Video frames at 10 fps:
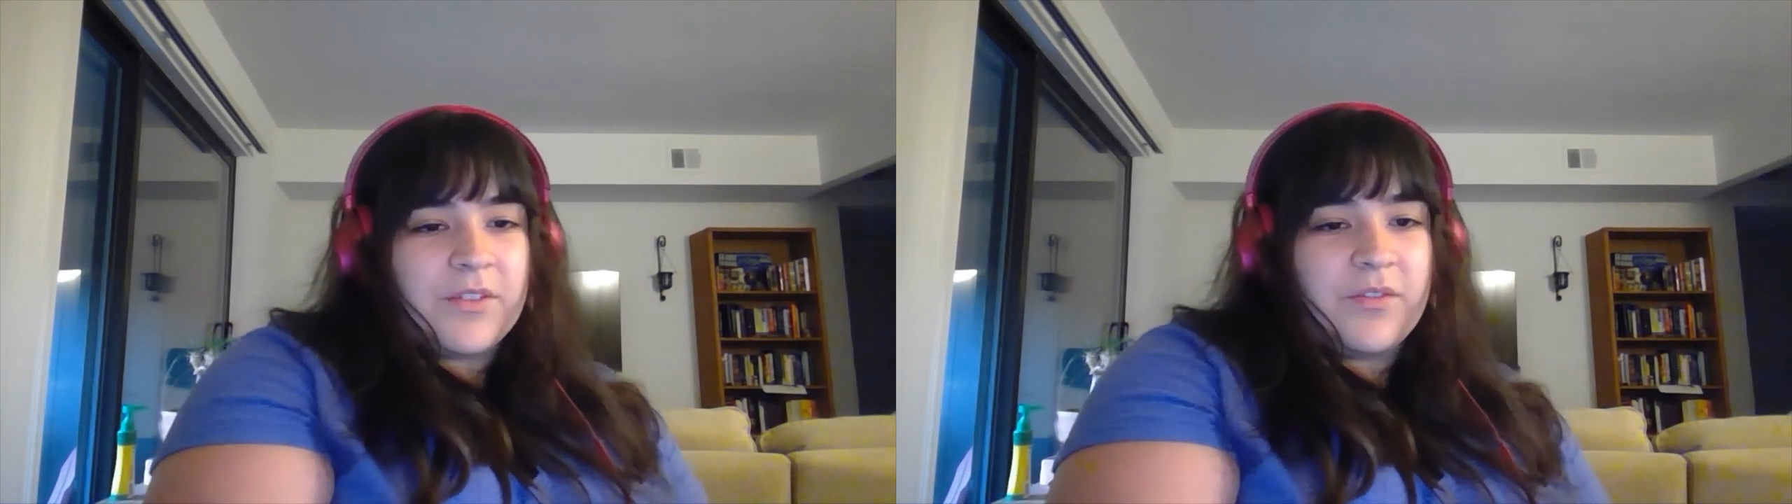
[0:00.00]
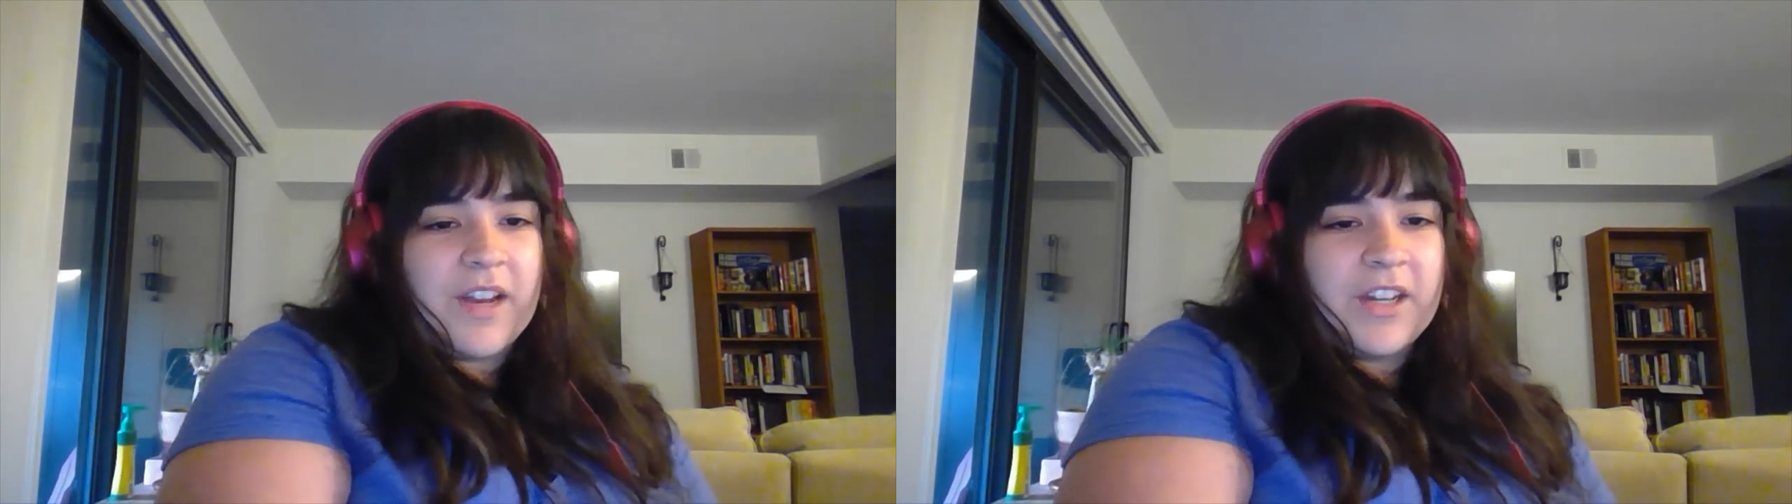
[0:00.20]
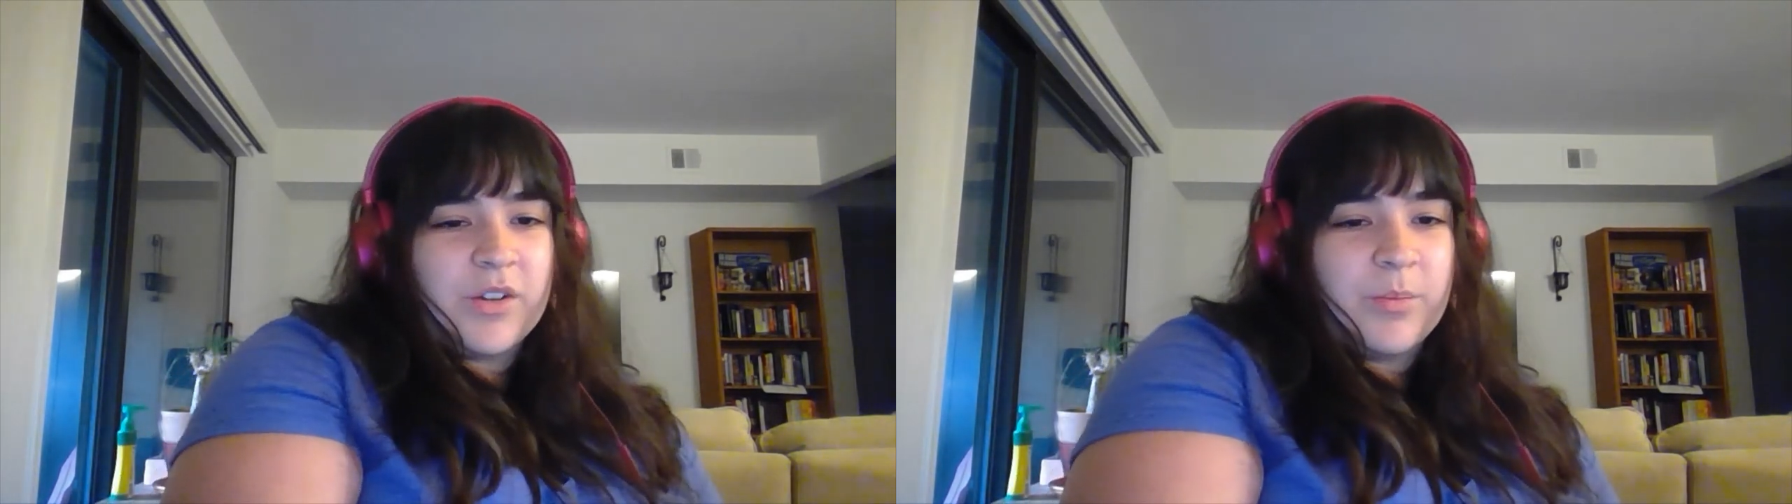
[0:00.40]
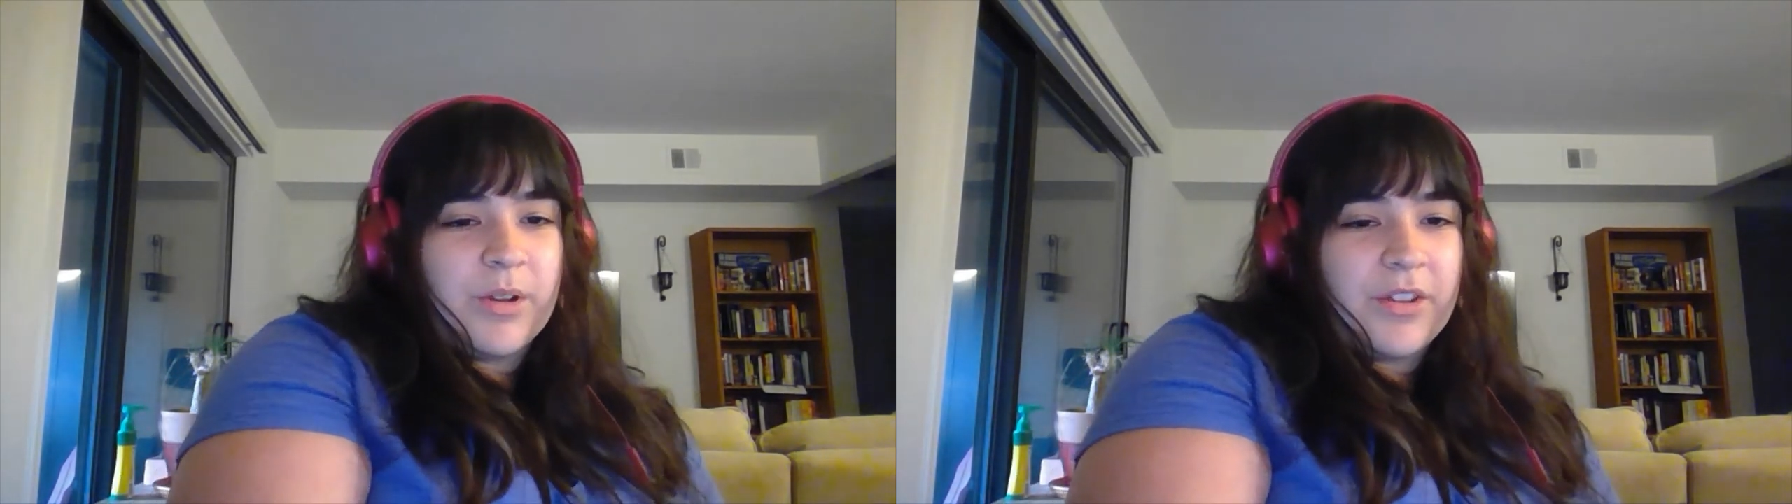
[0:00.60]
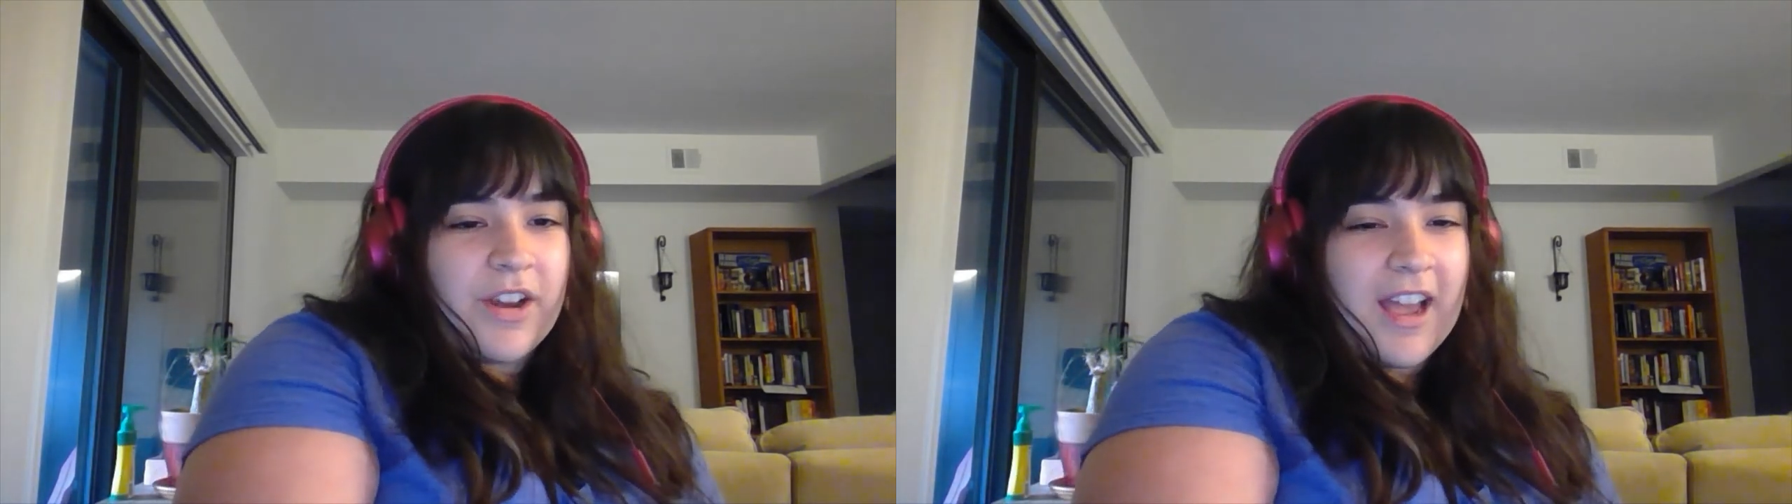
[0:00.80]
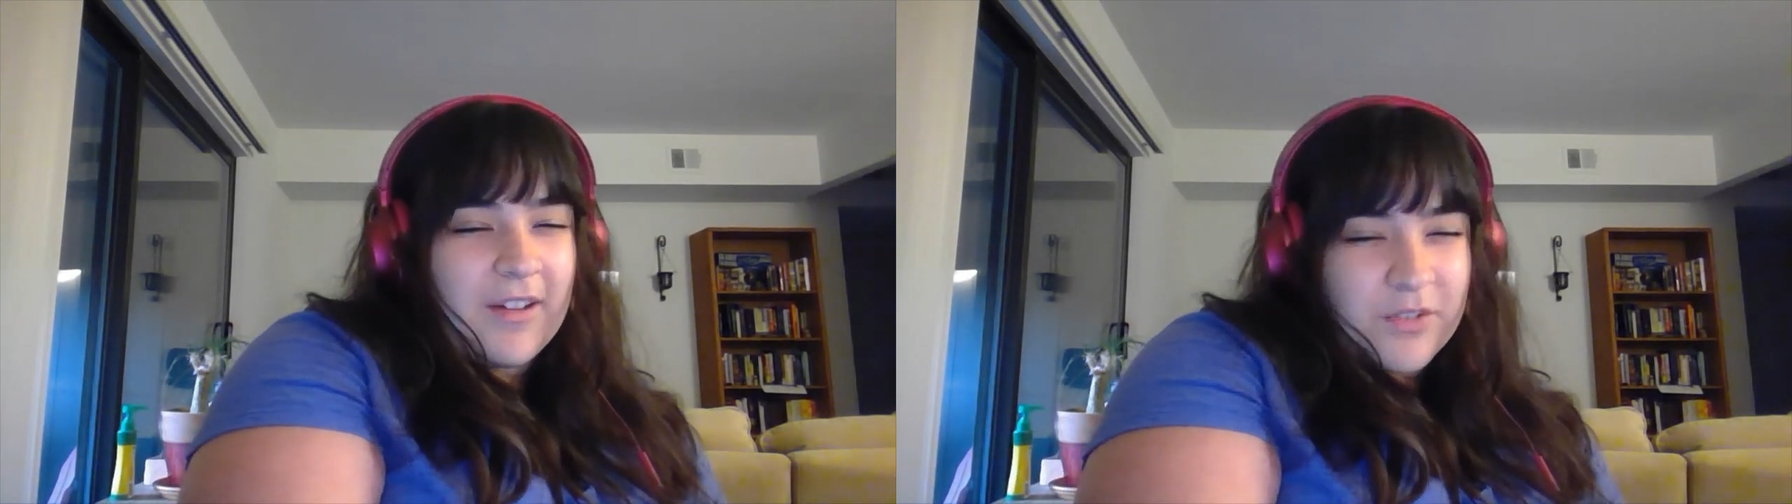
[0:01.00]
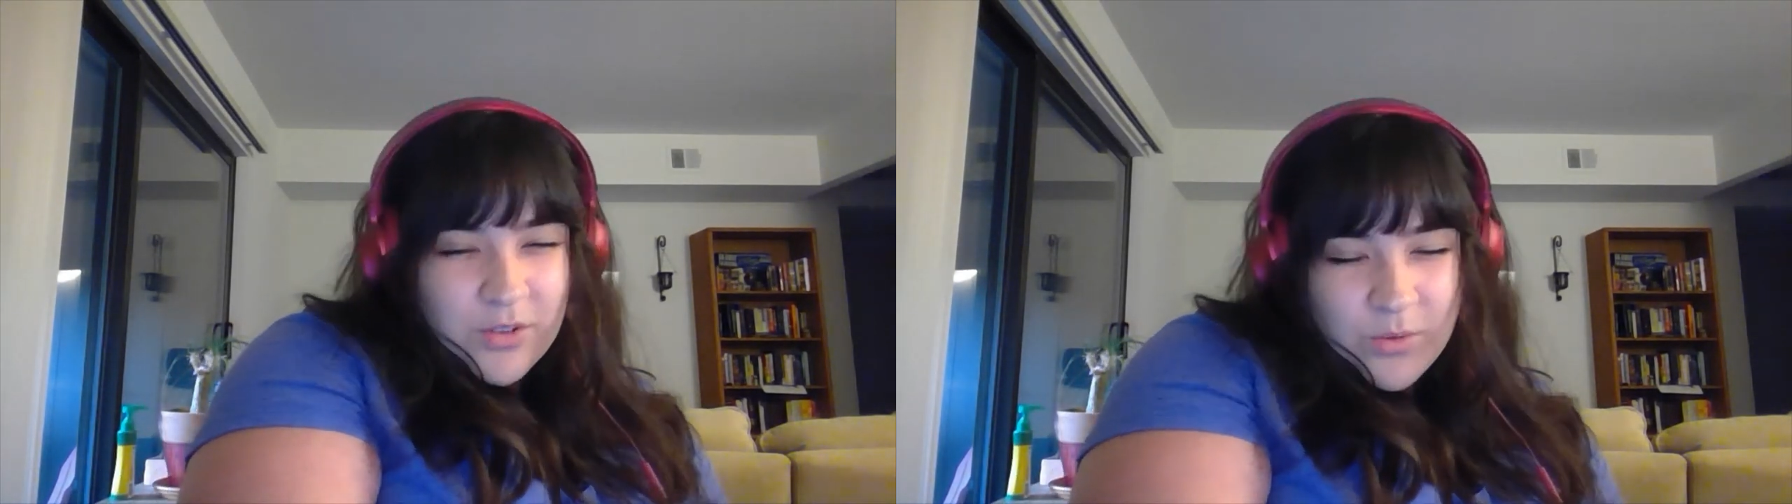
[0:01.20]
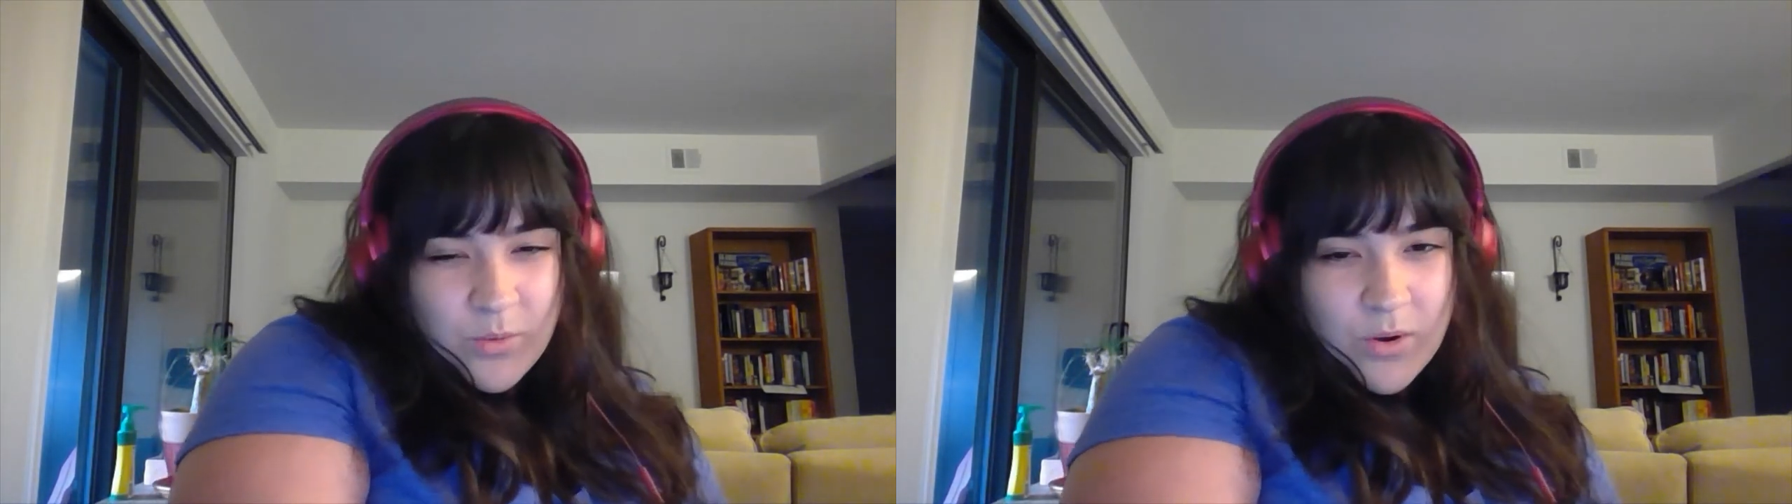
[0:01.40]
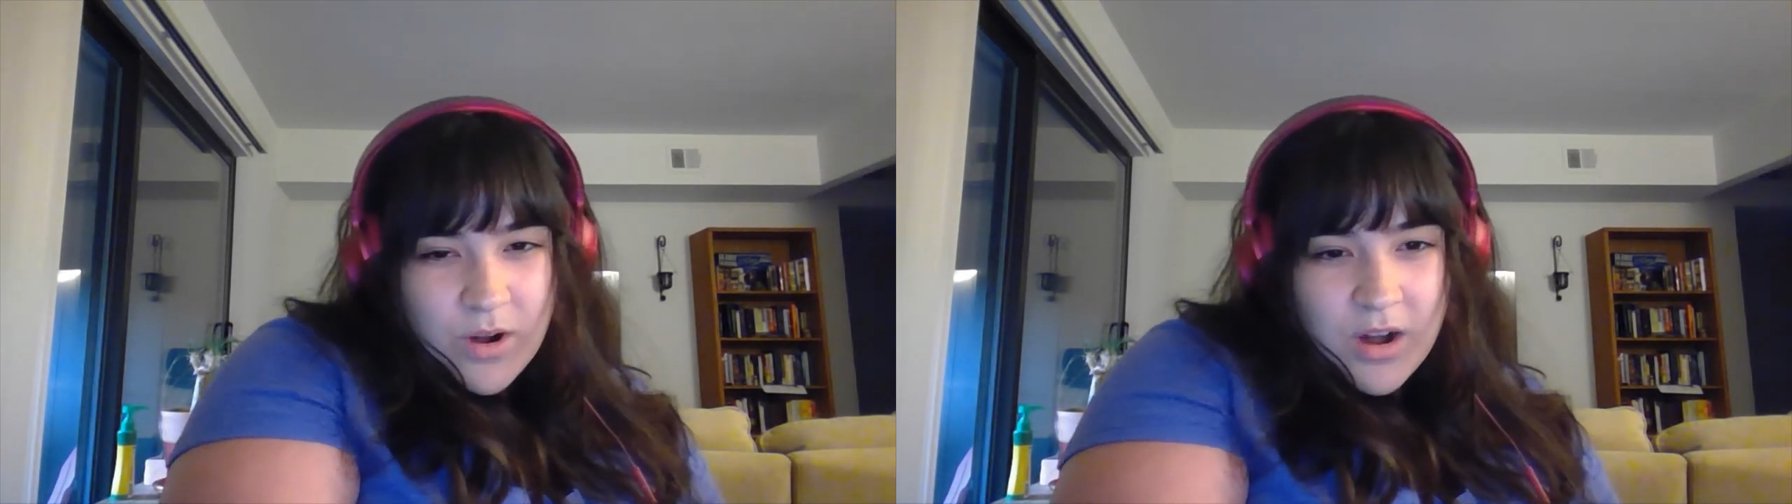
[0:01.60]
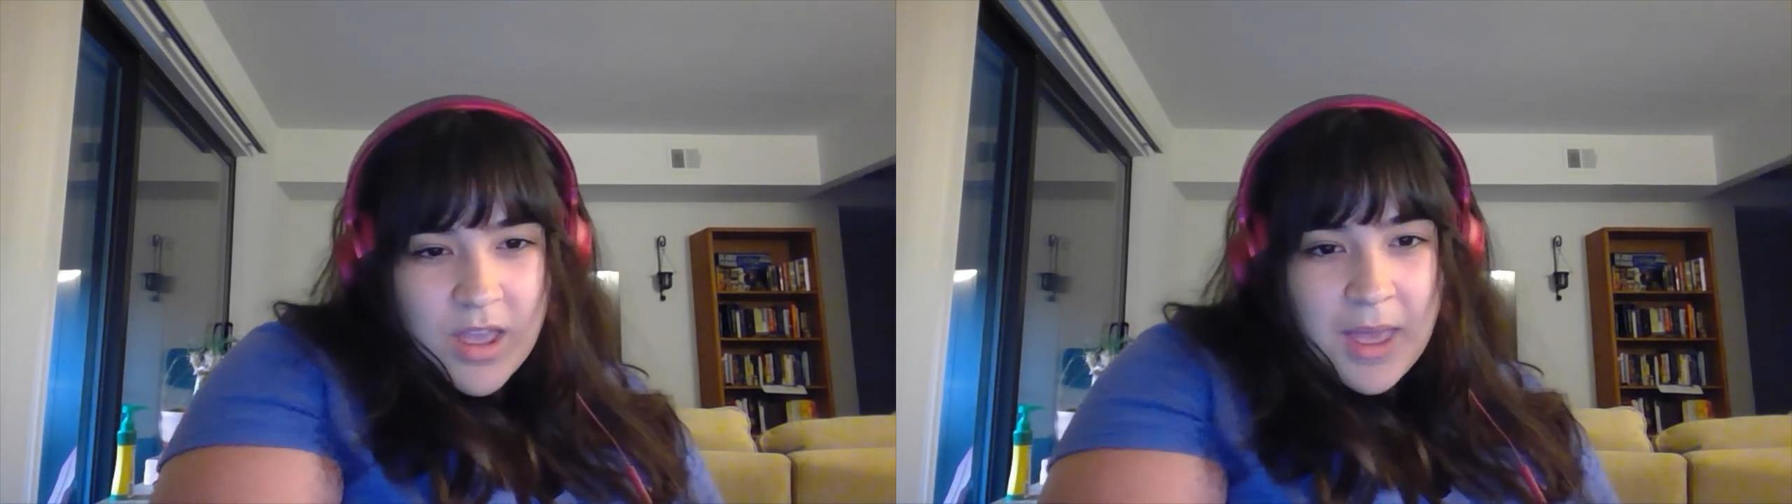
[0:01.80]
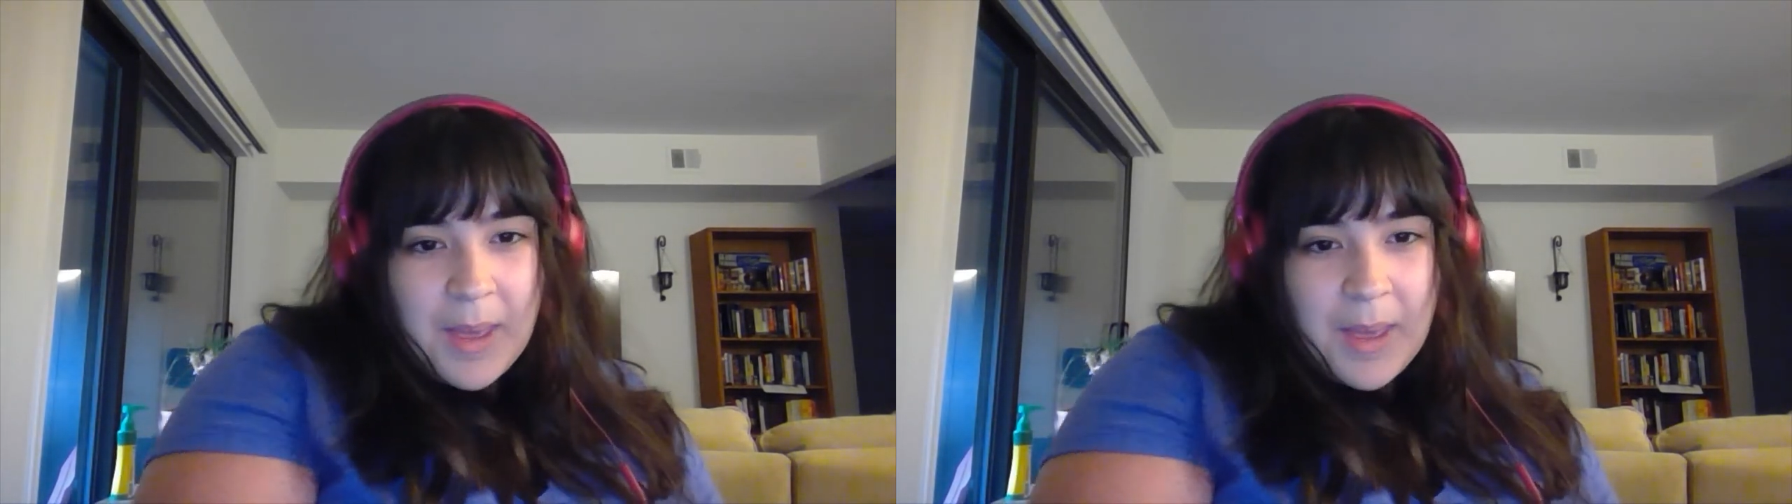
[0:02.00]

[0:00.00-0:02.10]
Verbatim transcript: to find her brother after the war,